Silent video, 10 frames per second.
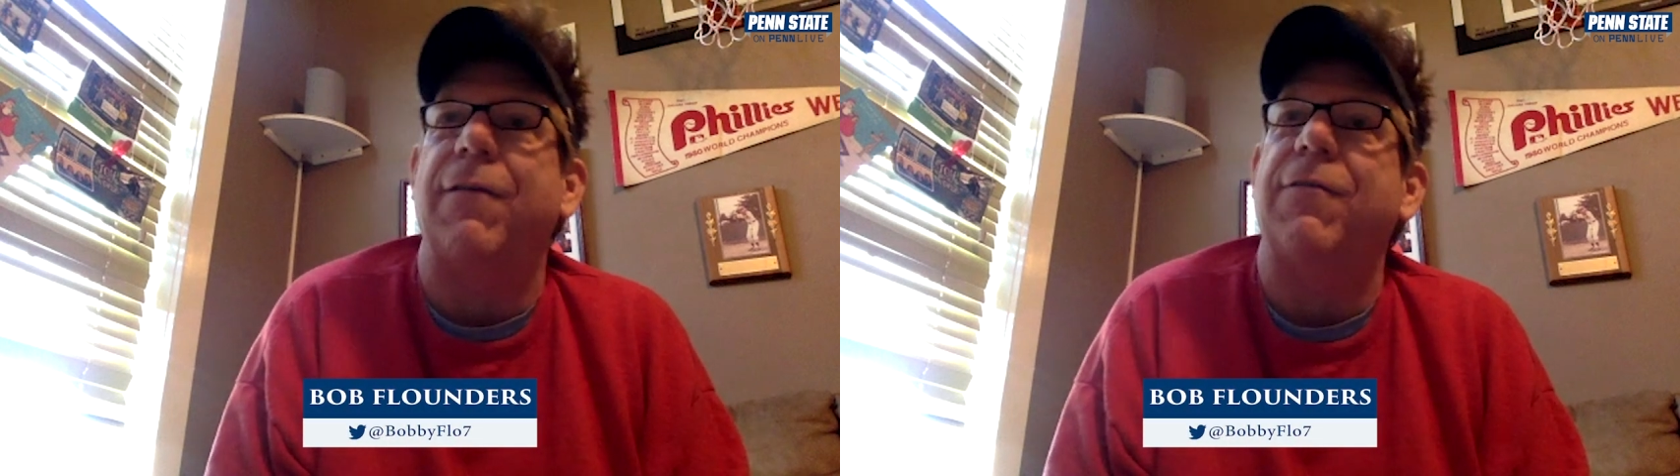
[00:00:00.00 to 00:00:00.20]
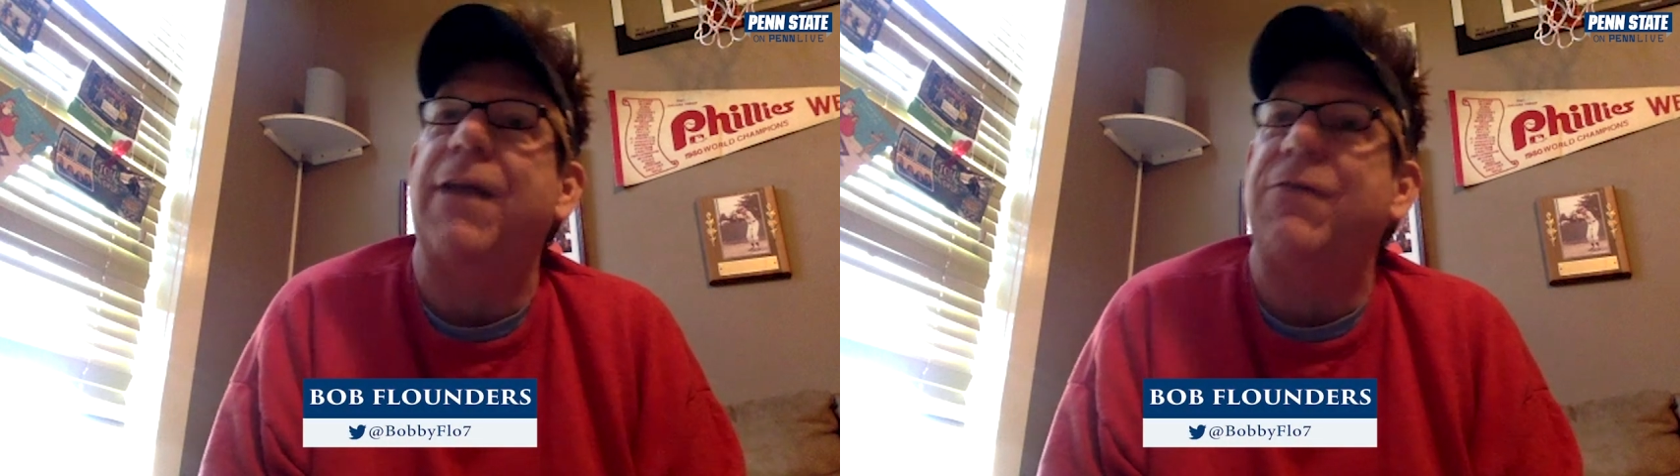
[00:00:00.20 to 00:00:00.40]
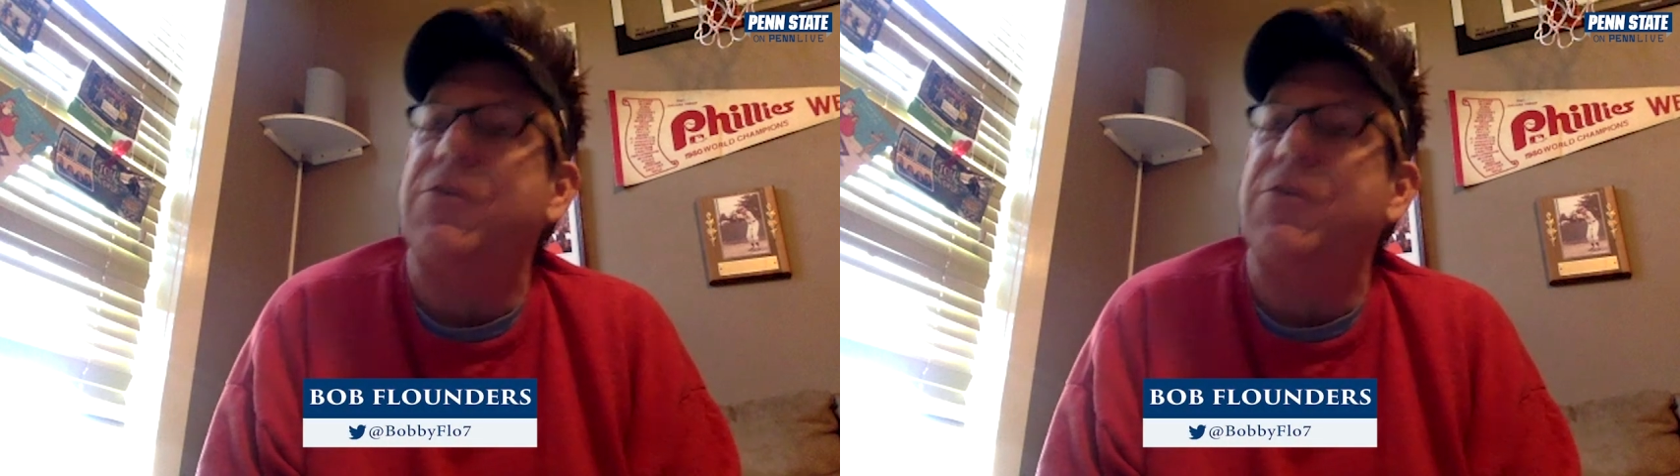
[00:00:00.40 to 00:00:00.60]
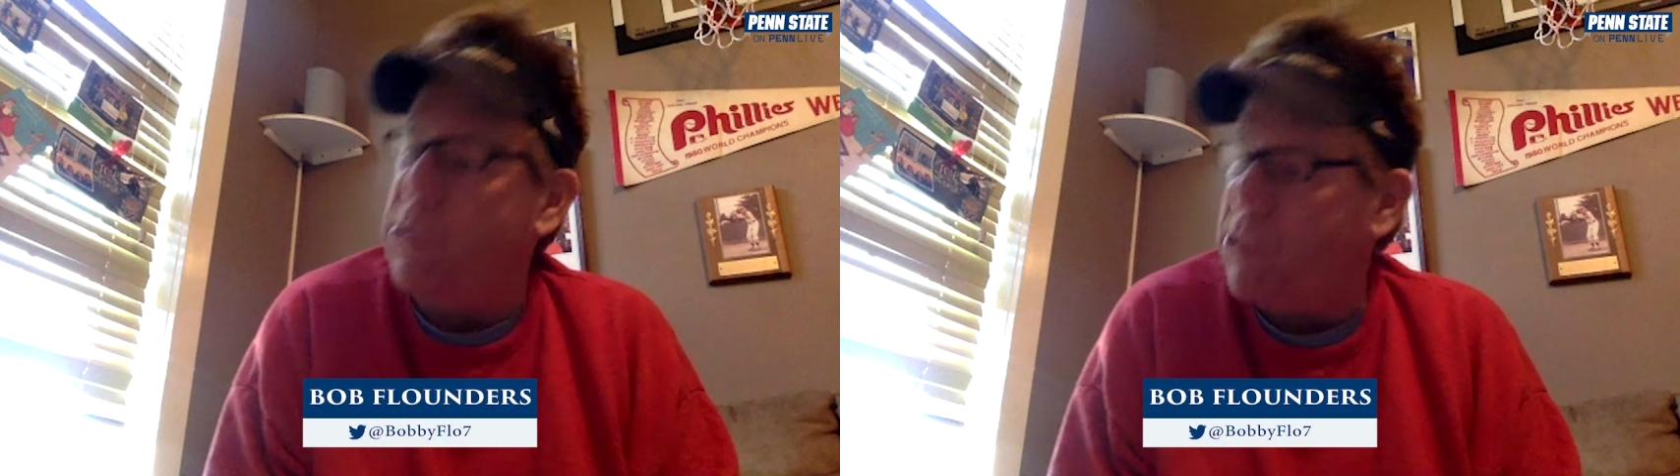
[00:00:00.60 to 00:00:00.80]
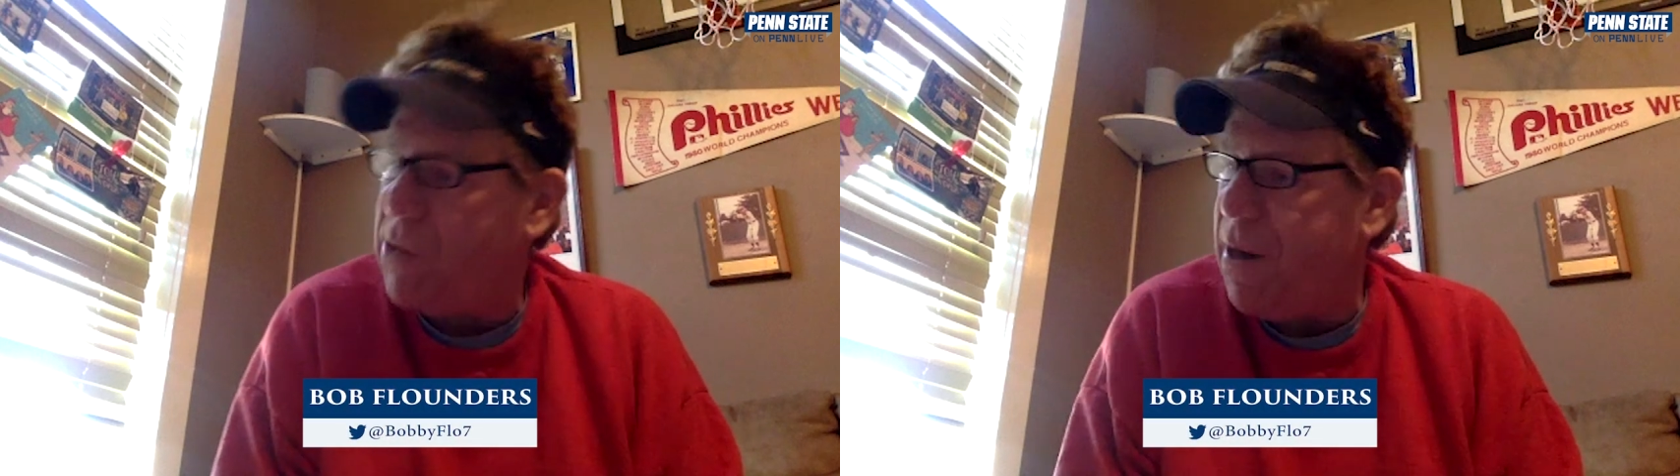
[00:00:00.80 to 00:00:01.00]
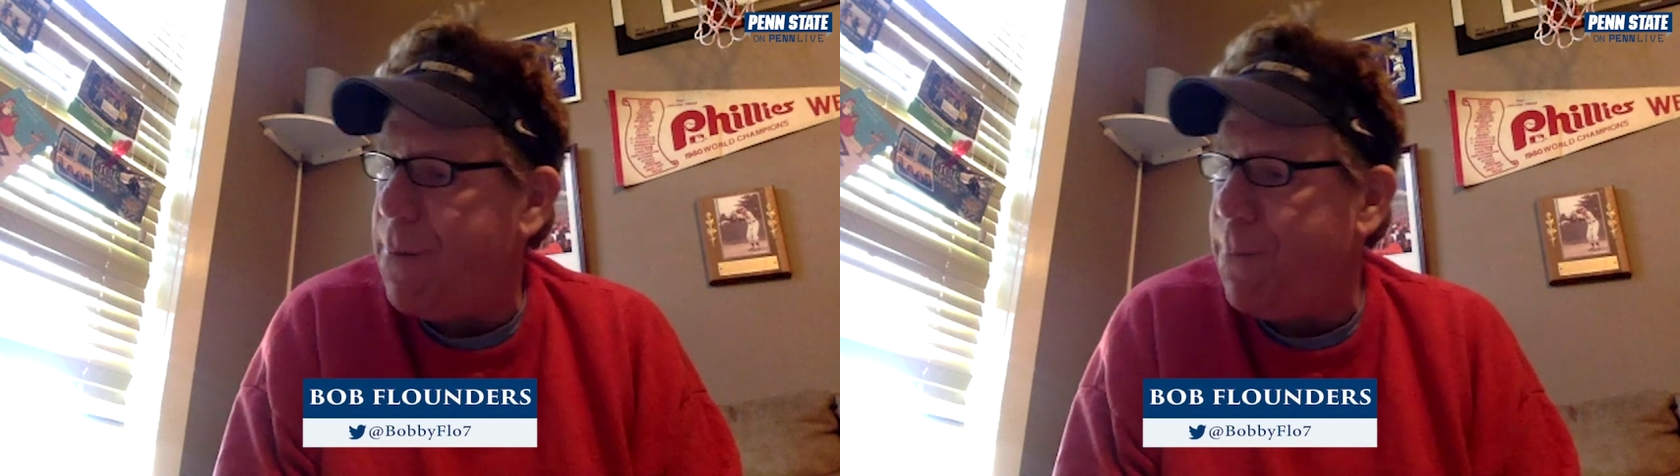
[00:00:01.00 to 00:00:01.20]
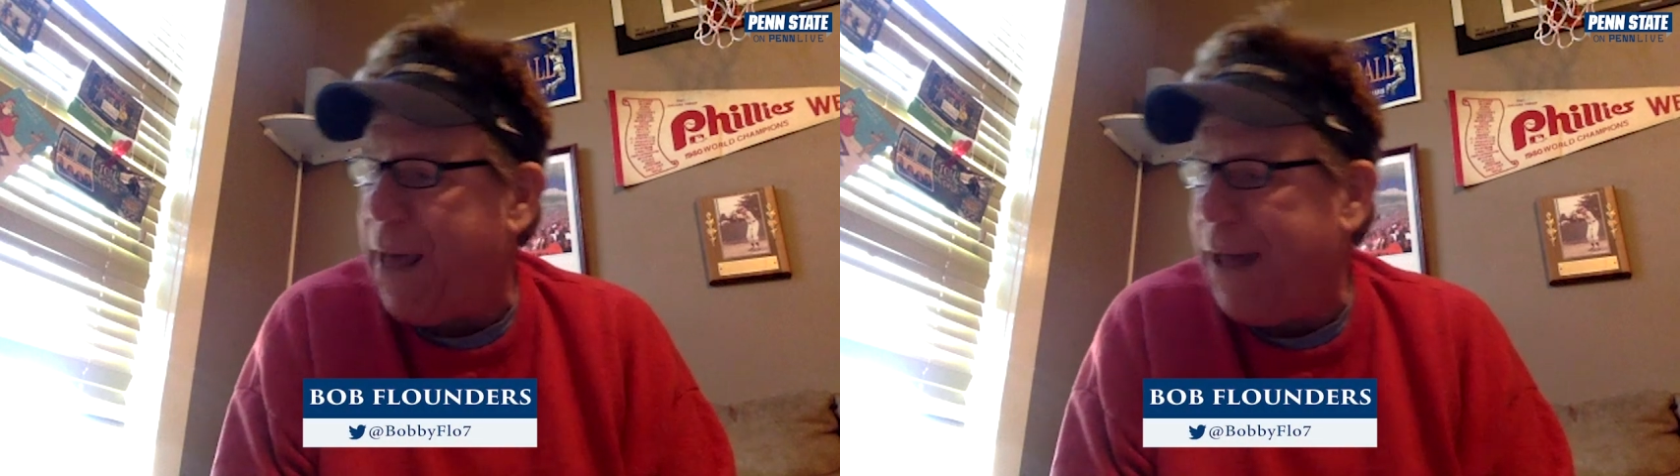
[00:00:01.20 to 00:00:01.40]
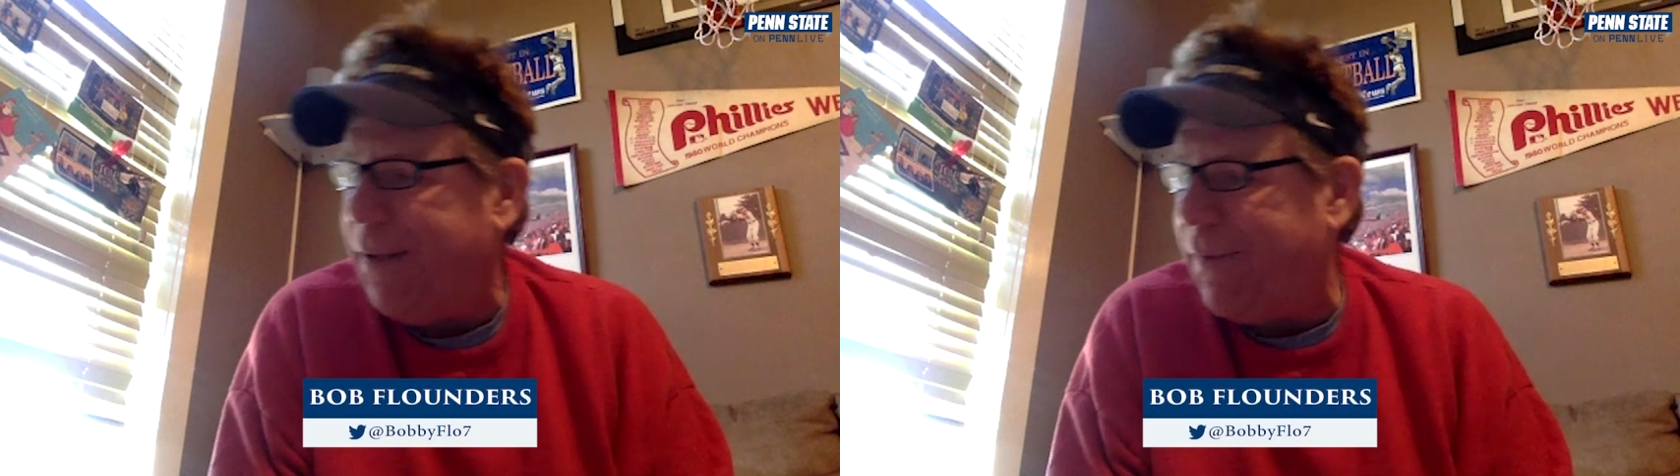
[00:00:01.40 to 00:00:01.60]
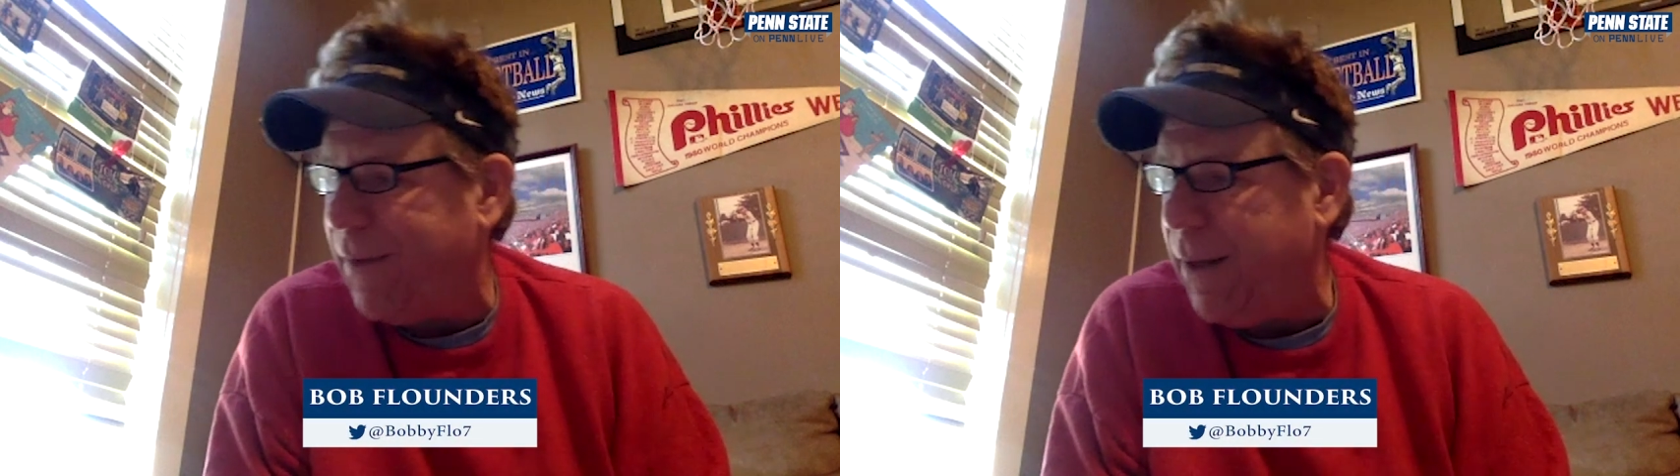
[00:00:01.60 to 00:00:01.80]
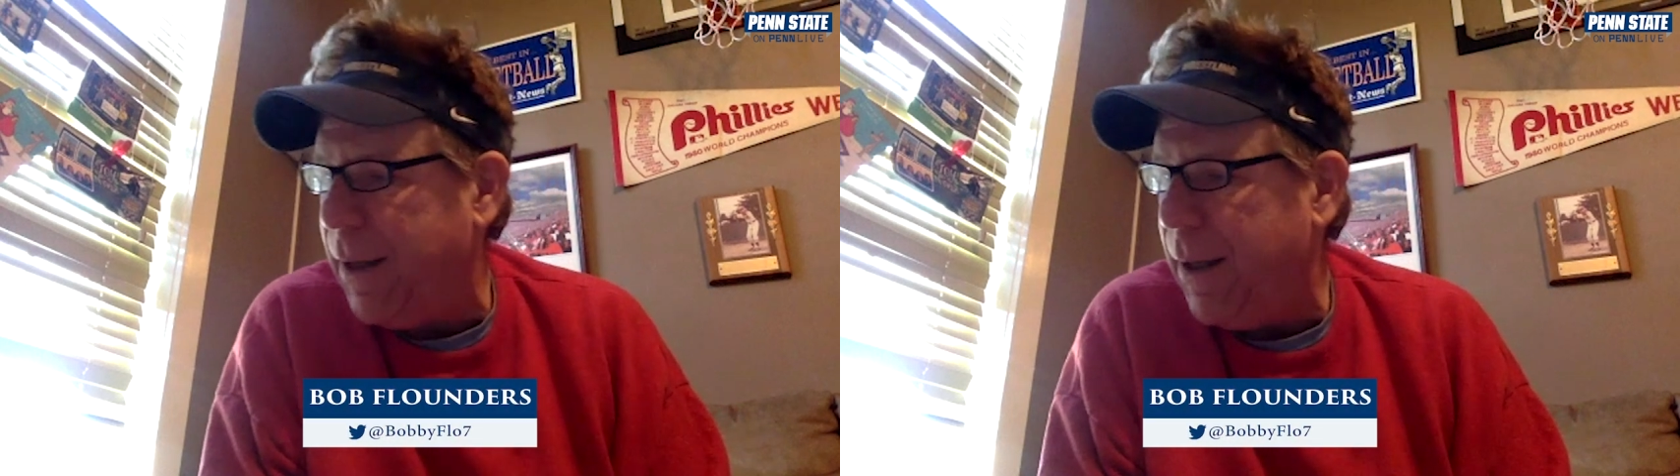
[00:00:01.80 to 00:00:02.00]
safeties coach Tim Banks.